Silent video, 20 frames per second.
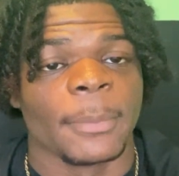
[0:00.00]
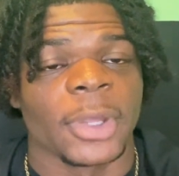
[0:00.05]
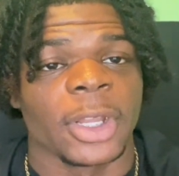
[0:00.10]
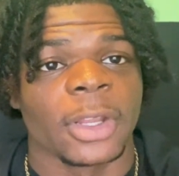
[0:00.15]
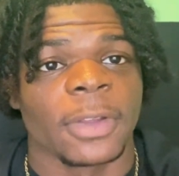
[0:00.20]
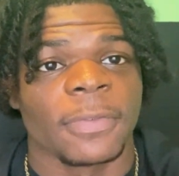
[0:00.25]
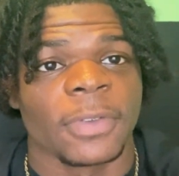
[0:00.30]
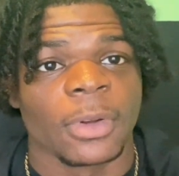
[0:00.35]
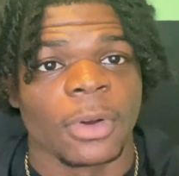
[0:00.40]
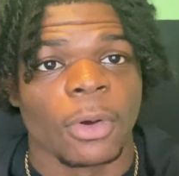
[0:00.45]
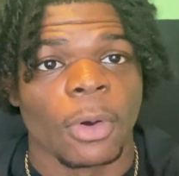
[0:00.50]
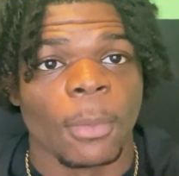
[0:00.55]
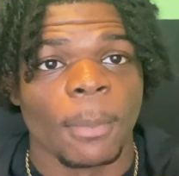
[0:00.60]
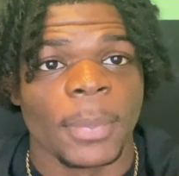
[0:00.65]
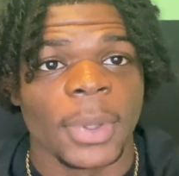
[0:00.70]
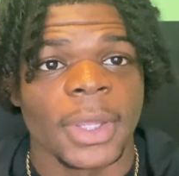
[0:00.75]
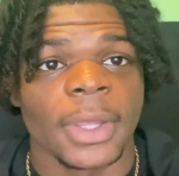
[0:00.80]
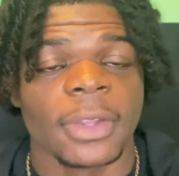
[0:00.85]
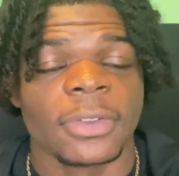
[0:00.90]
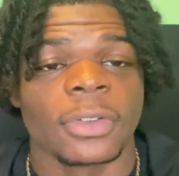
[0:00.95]
But if you're
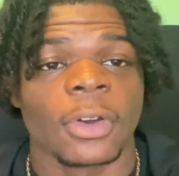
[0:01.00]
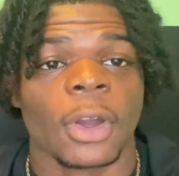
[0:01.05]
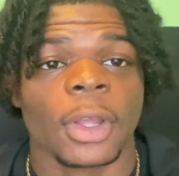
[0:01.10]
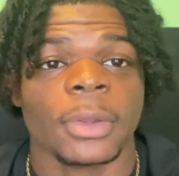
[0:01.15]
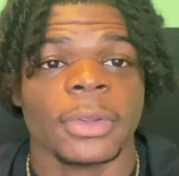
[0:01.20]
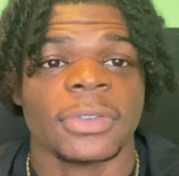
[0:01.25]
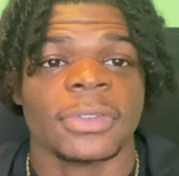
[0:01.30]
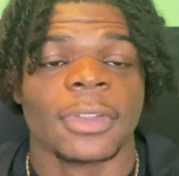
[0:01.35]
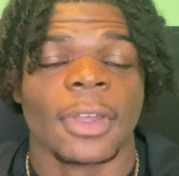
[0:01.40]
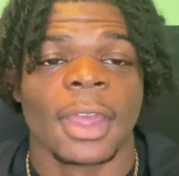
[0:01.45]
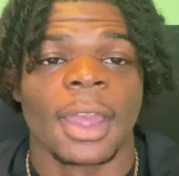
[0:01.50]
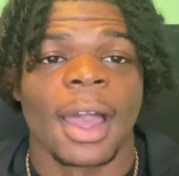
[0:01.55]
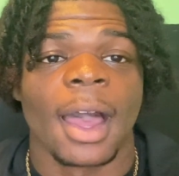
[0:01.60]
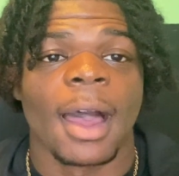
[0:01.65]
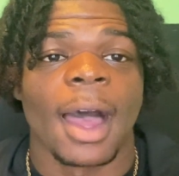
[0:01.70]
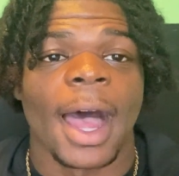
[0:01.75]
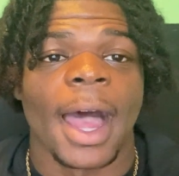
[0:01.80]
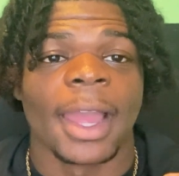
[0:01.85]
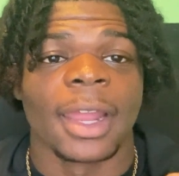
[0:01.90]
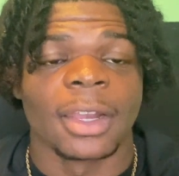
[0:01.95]
obese or you say,
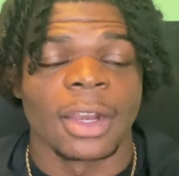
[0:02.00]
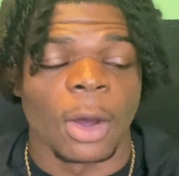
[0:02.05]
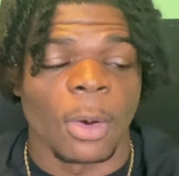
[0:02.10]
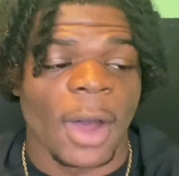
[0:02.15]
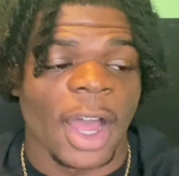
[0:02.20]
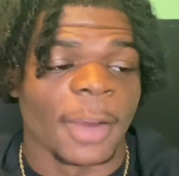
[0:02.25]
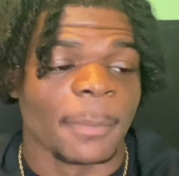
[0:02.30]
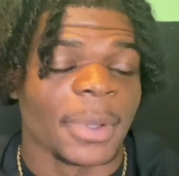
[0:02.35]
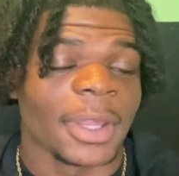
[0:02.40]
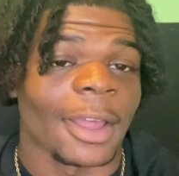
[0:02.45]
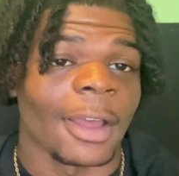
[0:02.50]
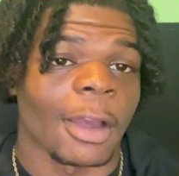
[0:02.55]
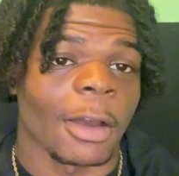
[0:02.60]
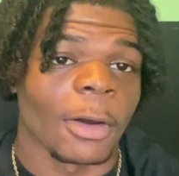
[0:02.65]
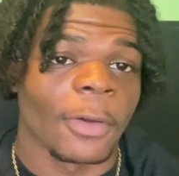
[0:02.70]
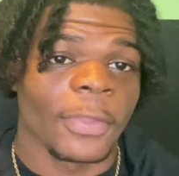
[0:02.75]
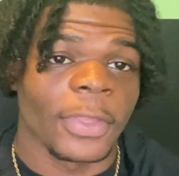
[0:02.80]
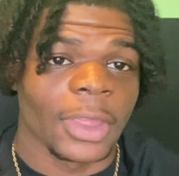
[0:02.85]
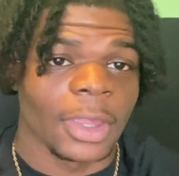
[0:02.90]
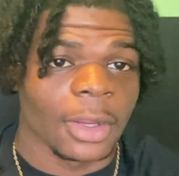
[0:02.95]
I know I'd be
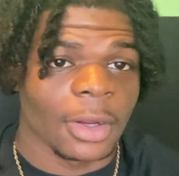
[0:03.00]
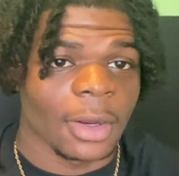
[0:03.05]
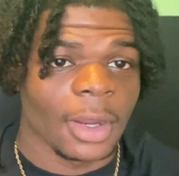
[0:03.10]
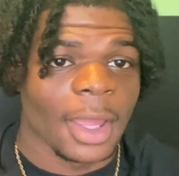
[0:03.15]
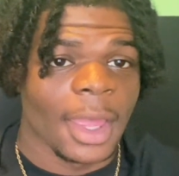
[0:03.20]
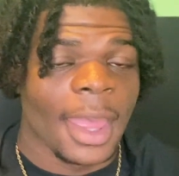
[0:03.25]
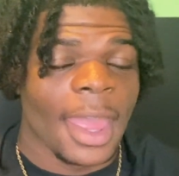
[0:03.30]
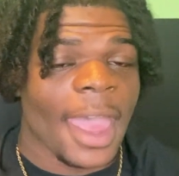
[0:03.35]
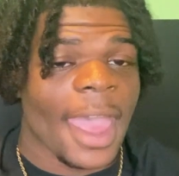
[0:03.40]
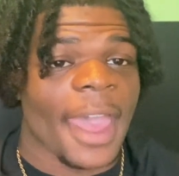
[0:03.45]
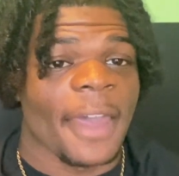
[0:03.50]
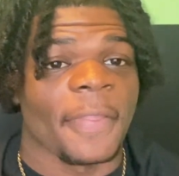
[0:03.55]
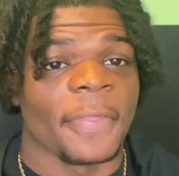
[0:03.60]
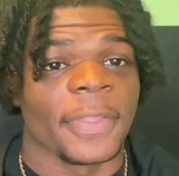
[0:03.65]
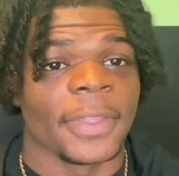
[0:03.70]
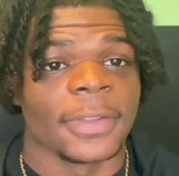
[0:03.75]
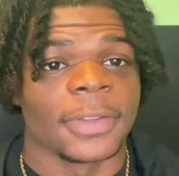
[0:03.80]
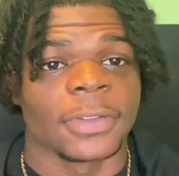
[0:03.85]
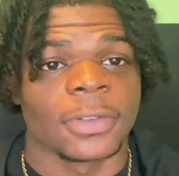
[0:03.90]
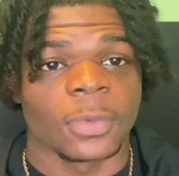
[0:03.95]
healthier at
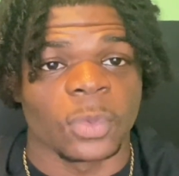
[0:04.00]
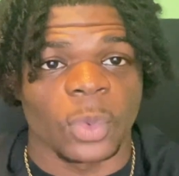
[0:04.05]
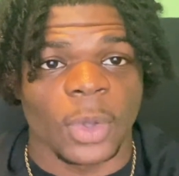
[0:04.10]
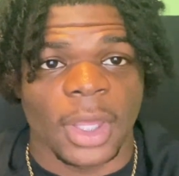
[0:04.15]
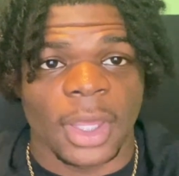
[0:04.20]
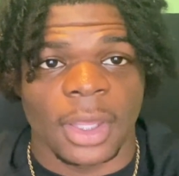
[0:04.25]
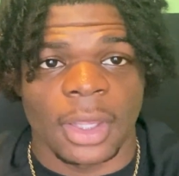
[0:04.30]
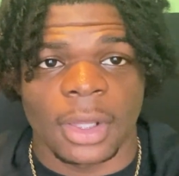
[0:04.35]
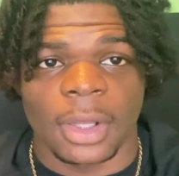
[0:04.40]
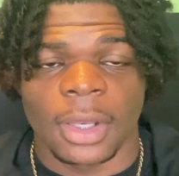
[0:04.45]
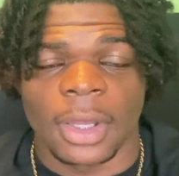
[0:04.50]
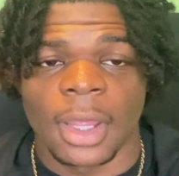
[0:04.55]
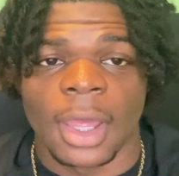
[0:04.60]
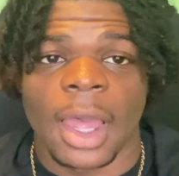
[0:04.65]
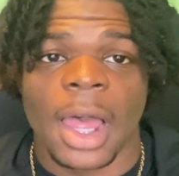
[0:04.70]
this weight,